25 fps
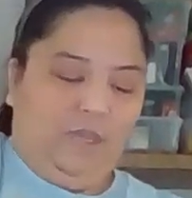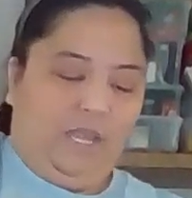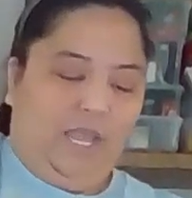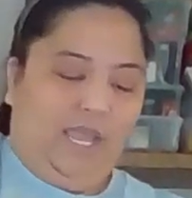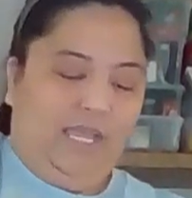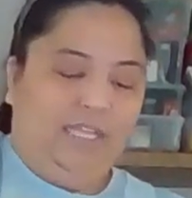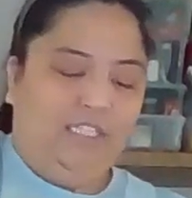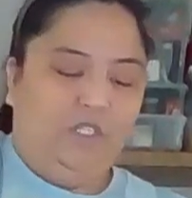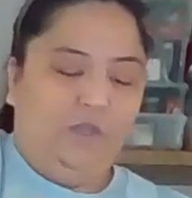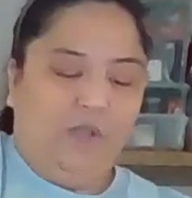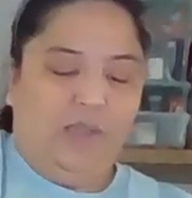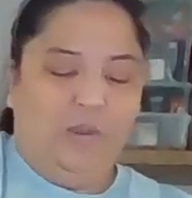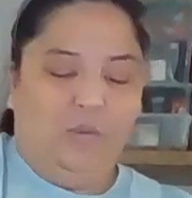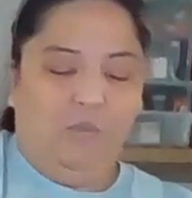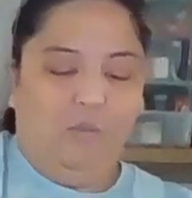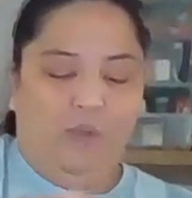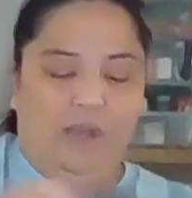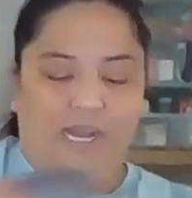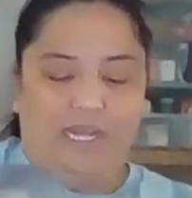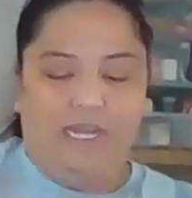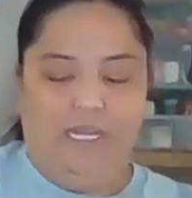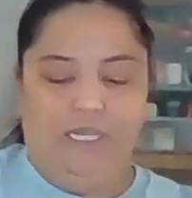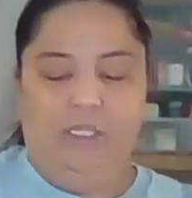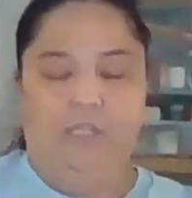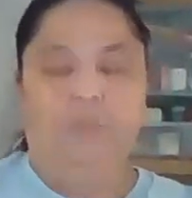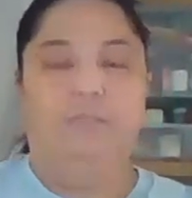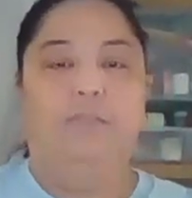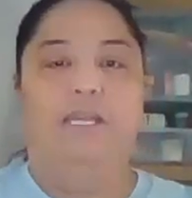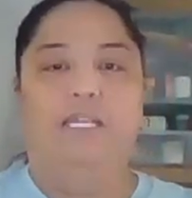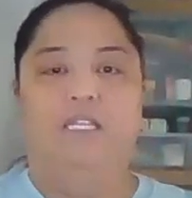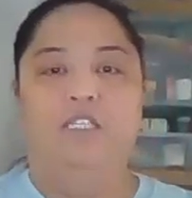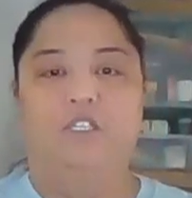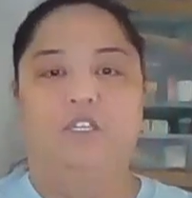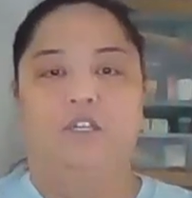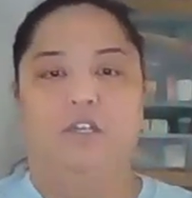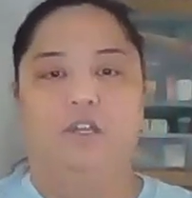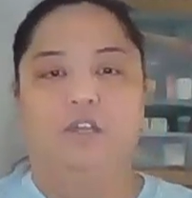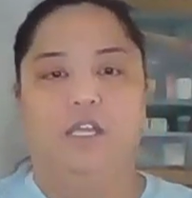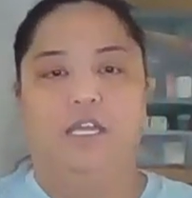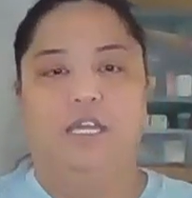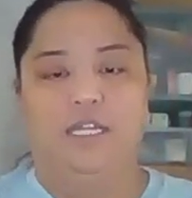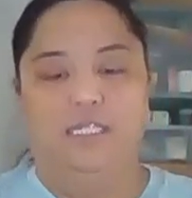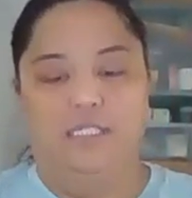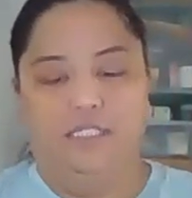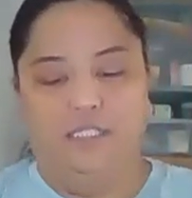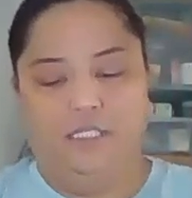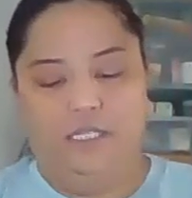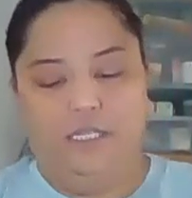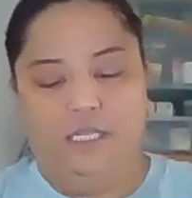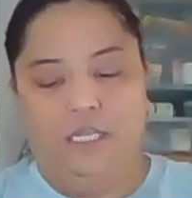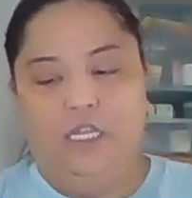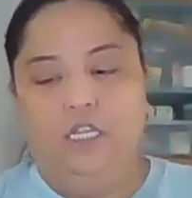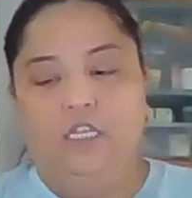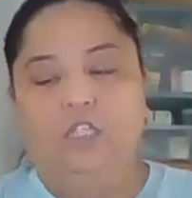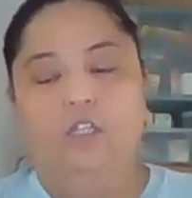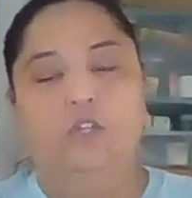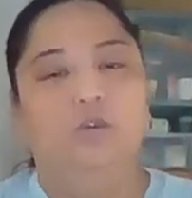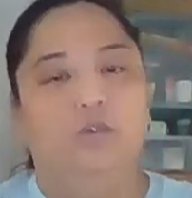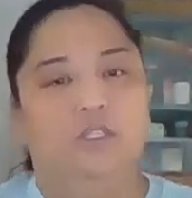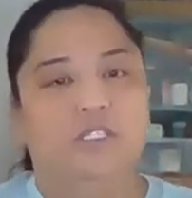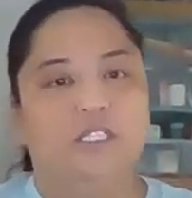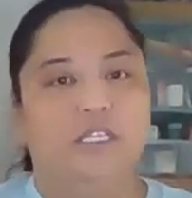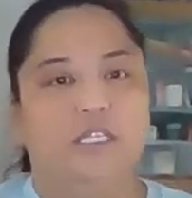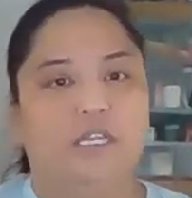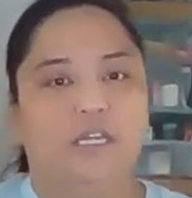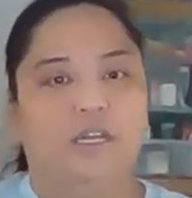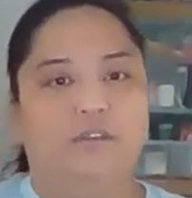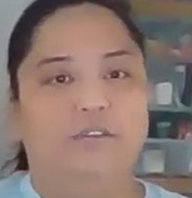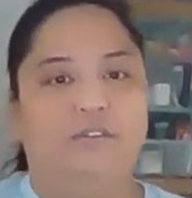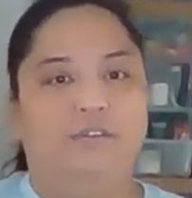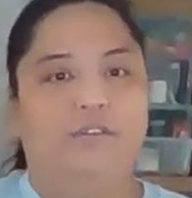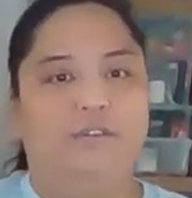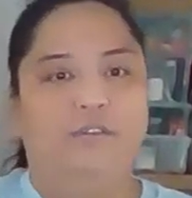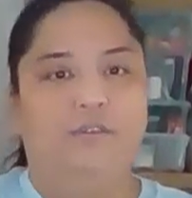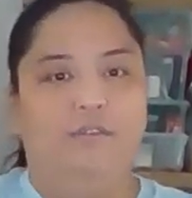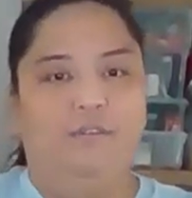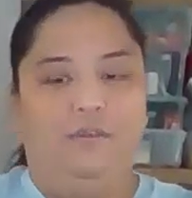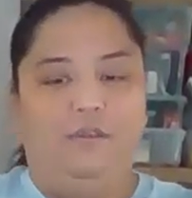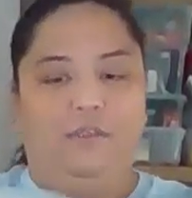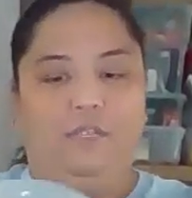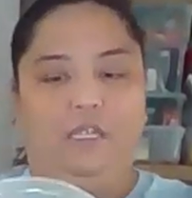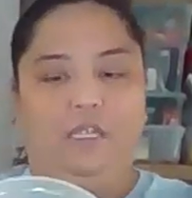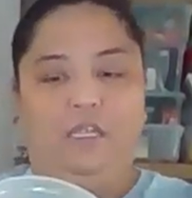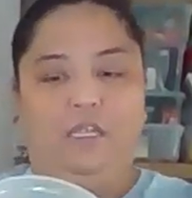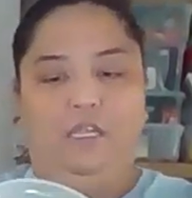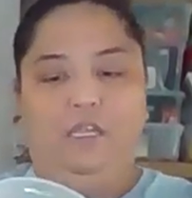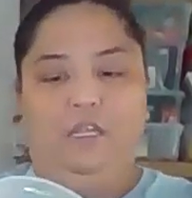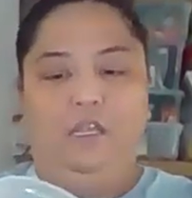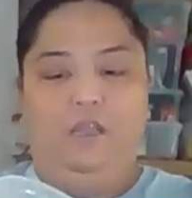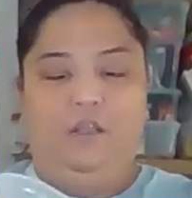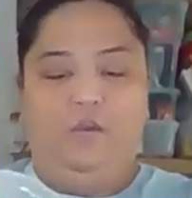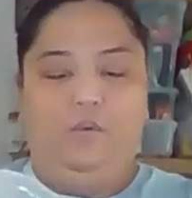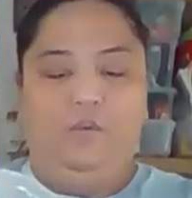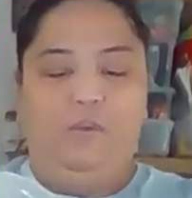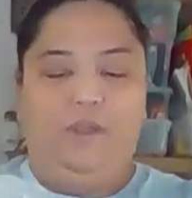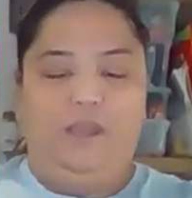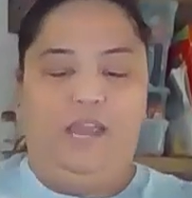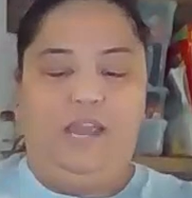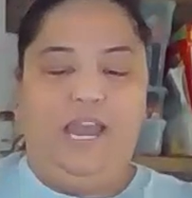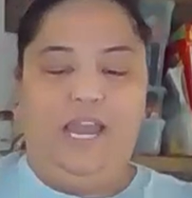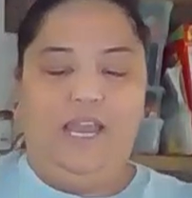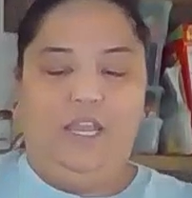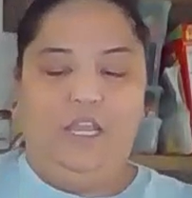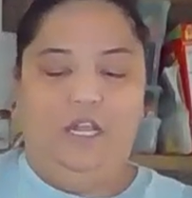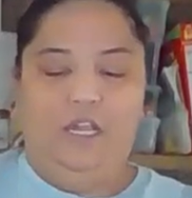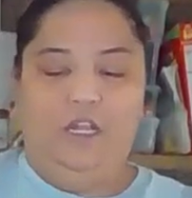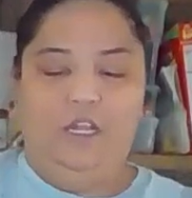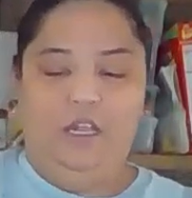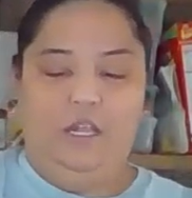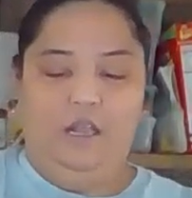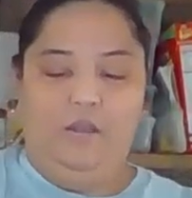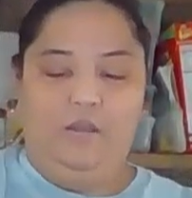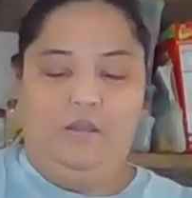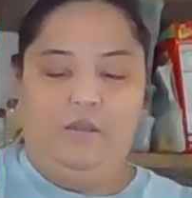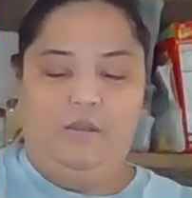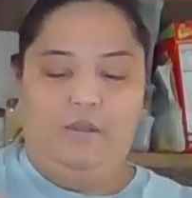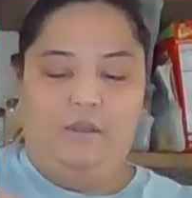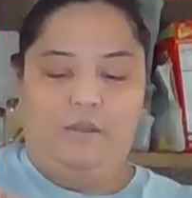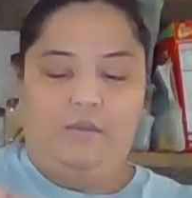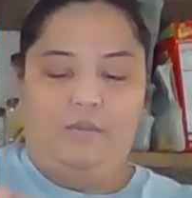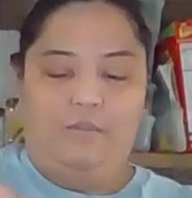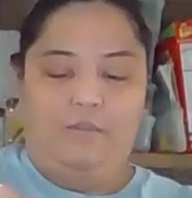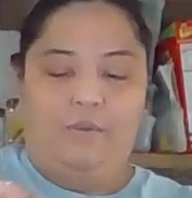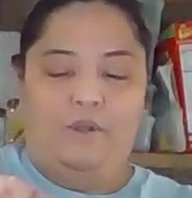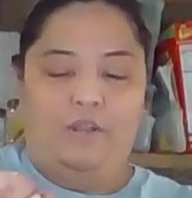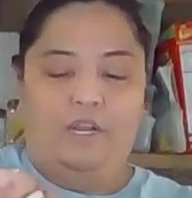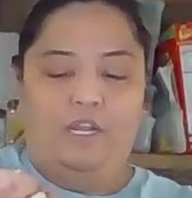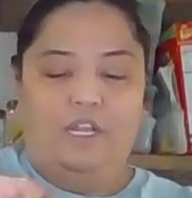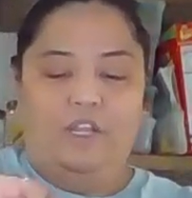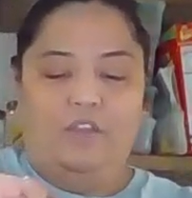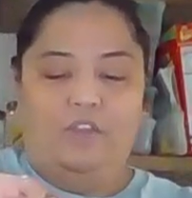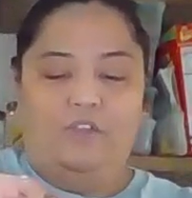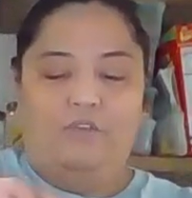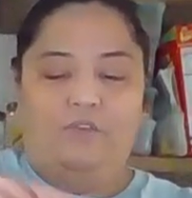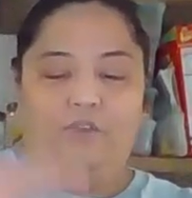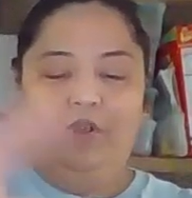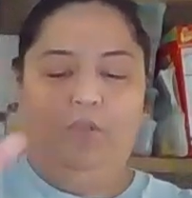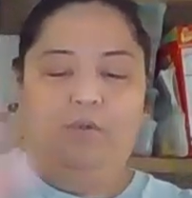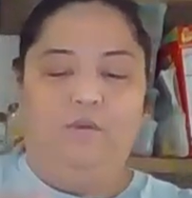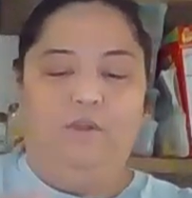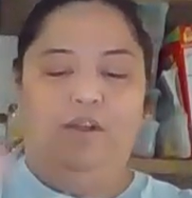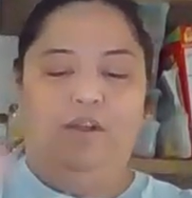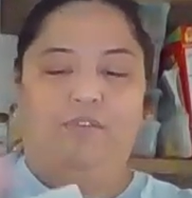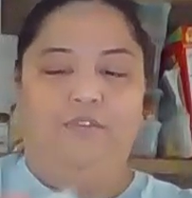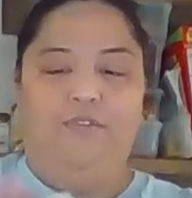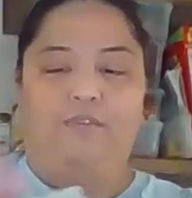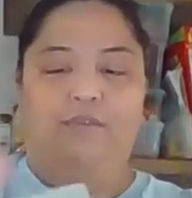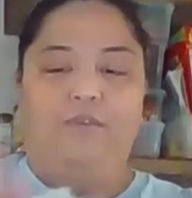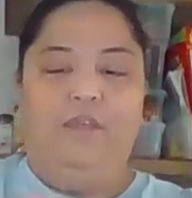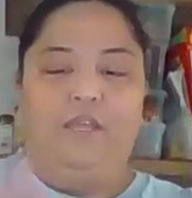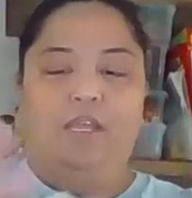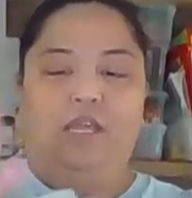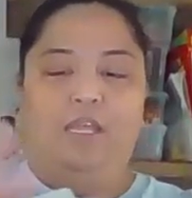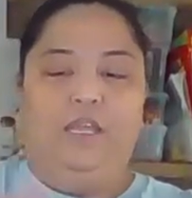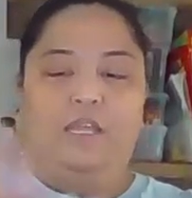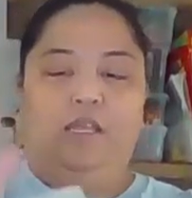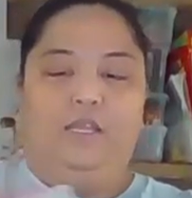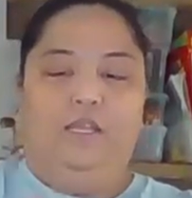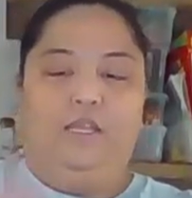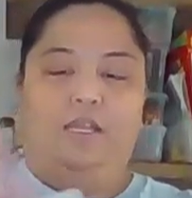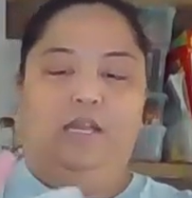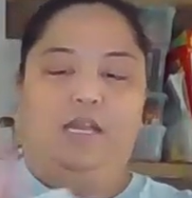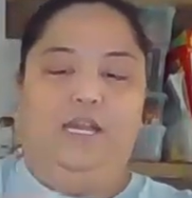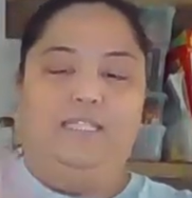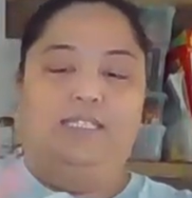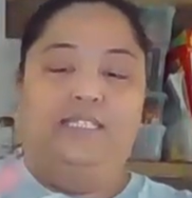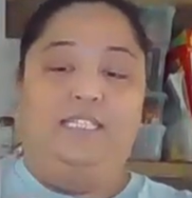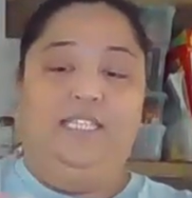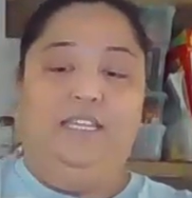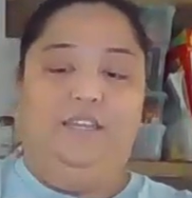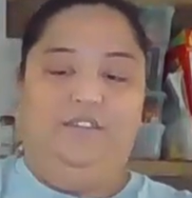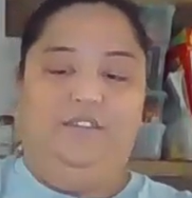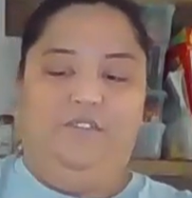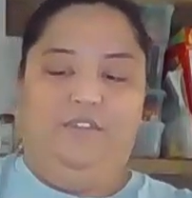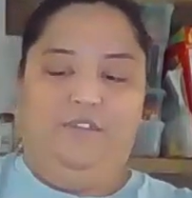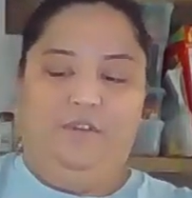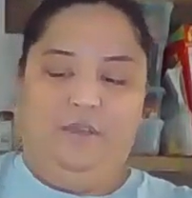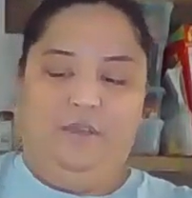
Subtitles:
And so I wanted to make sure it's loose enough where I could put it through a sieve.